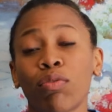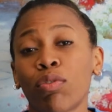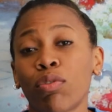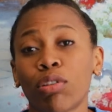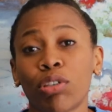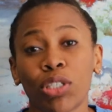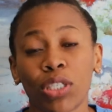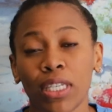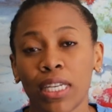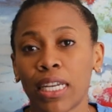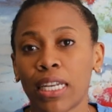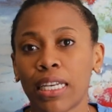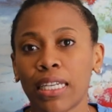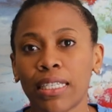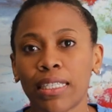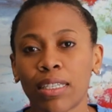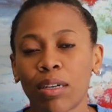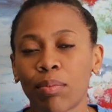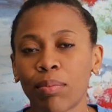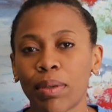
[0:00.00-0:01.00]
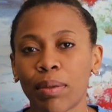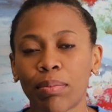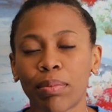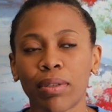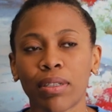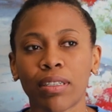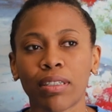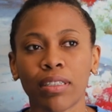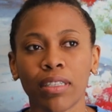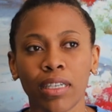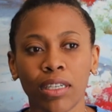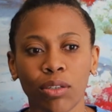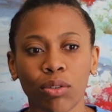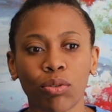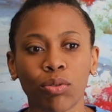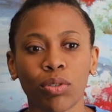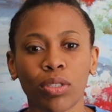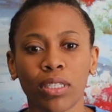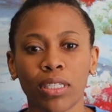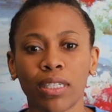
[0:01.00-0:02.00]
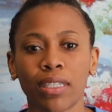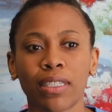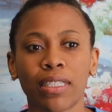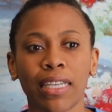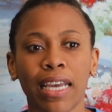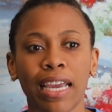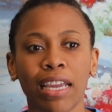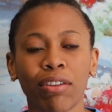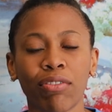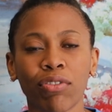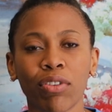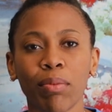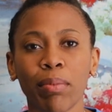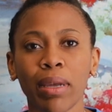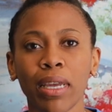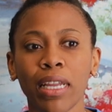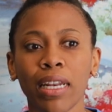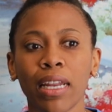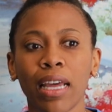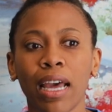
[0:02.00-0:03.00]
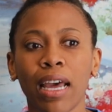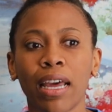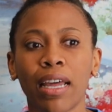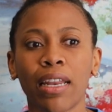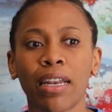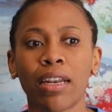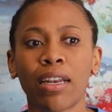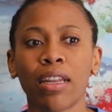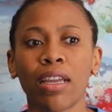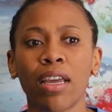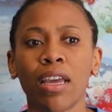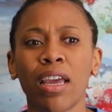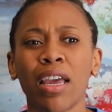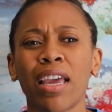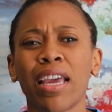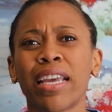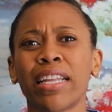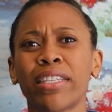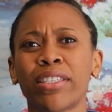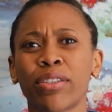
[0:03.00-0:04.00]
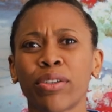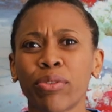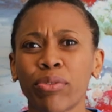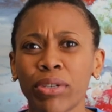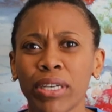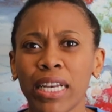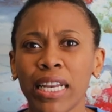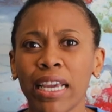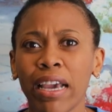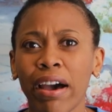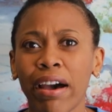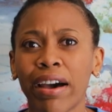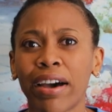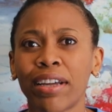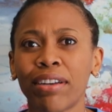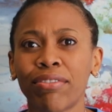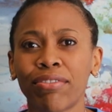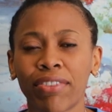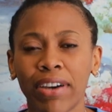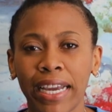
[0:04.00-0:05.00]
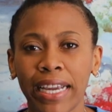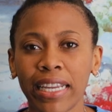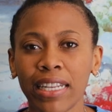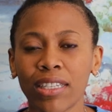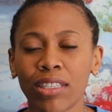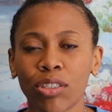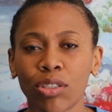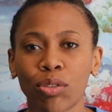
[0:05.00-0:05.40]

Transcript: unfortunately, some people, still die from it, and it's a really hard fight.